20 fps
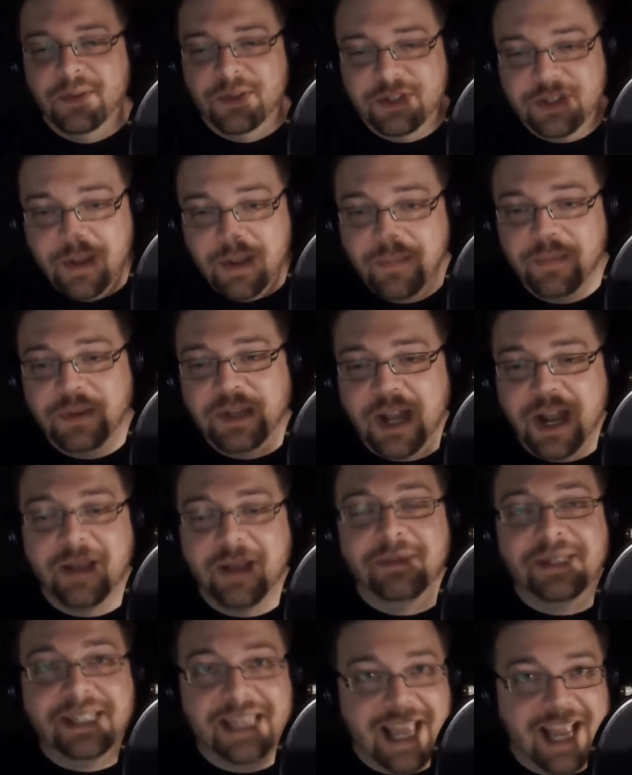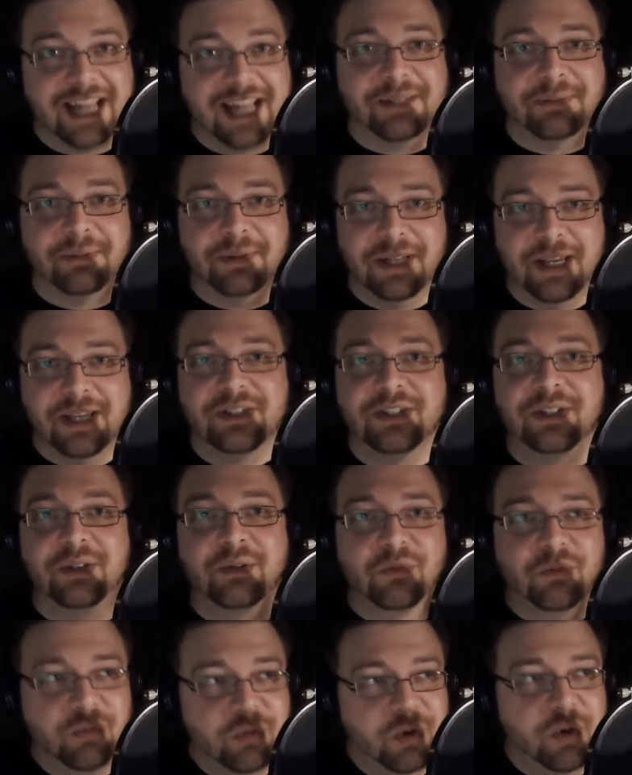Sometimes the
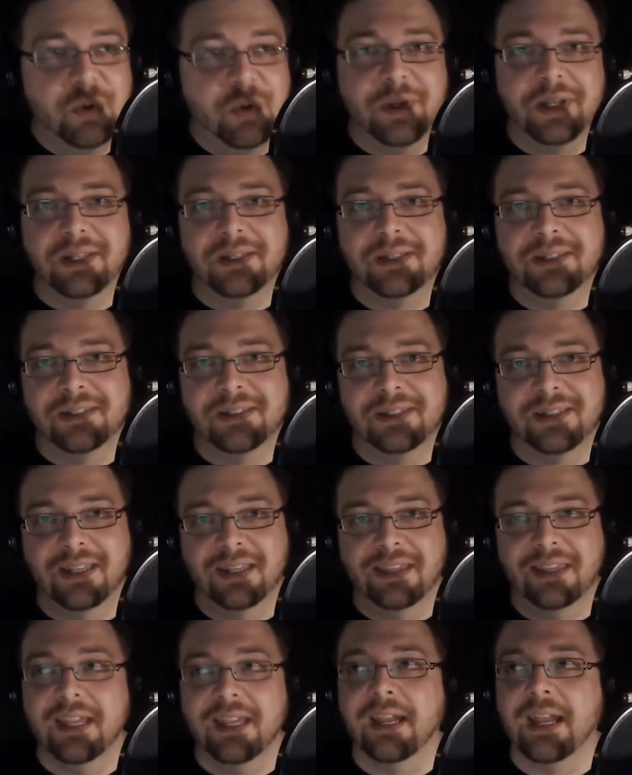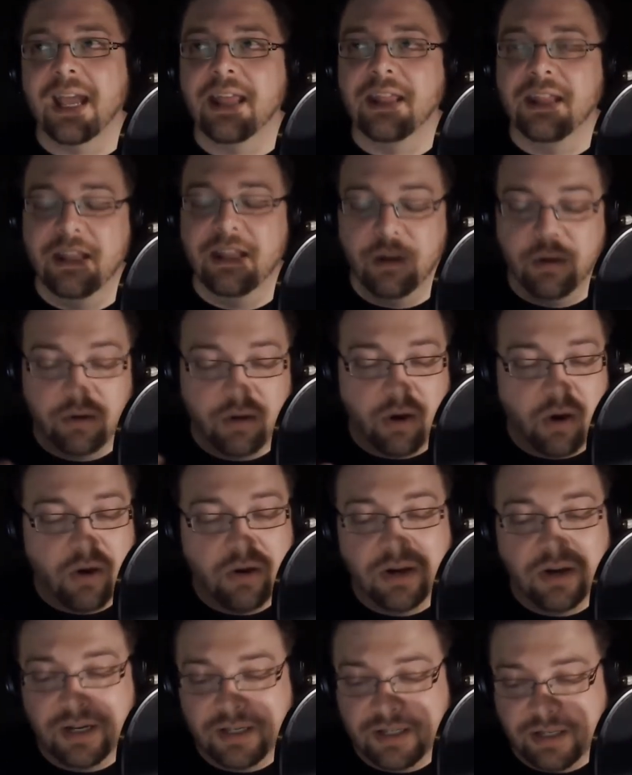explanation ruins the thing. And there are
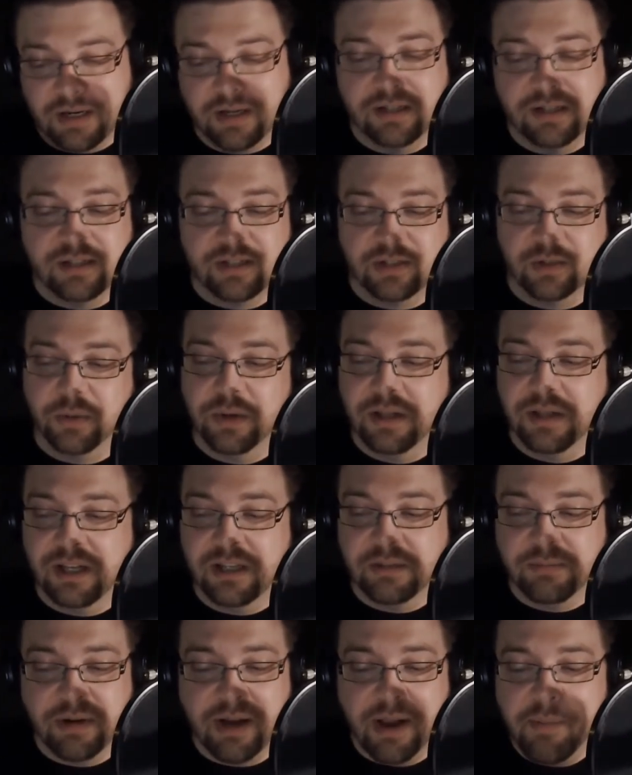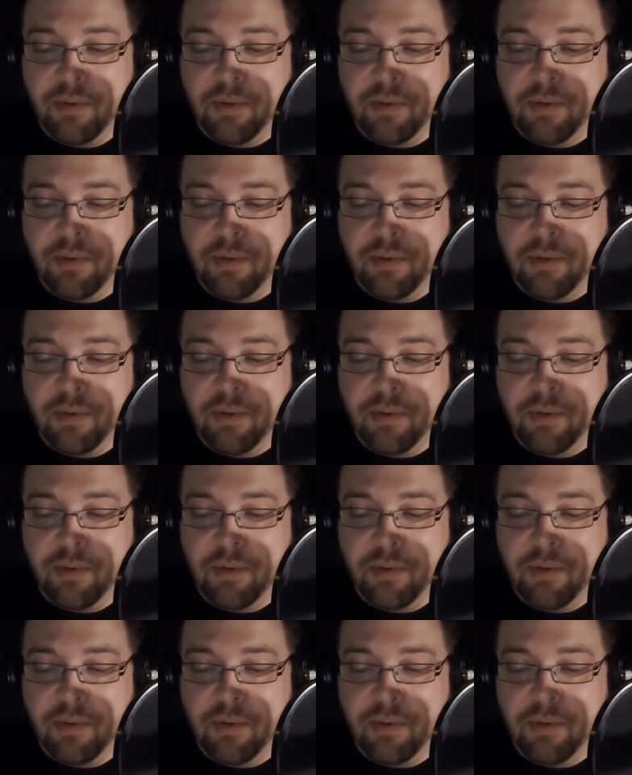a ton of storylines, but I'm